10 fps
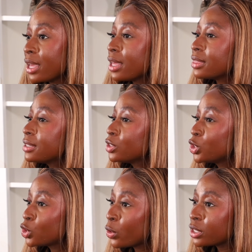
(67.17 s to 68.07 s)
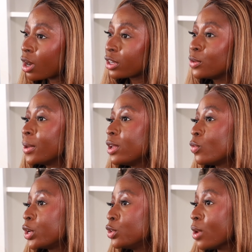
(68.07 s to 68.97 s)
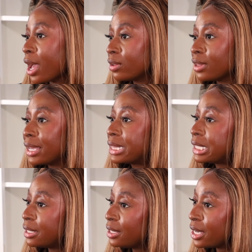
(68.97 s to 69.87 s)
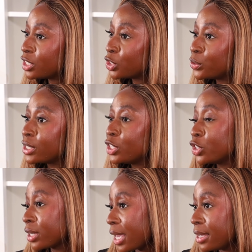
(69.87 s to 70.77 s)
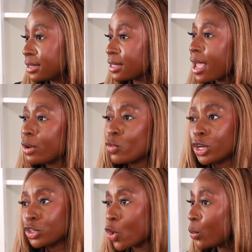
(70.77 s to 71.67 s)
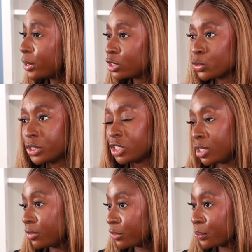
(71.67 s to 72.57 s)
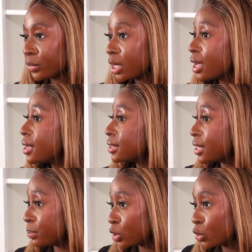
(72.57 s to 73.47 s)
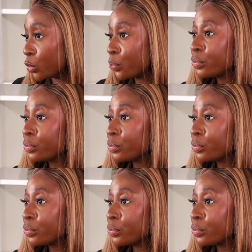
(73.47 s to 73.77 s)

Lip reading: That's a short document where you outline the key issues in your case and what you're hoping to achieve. Step two,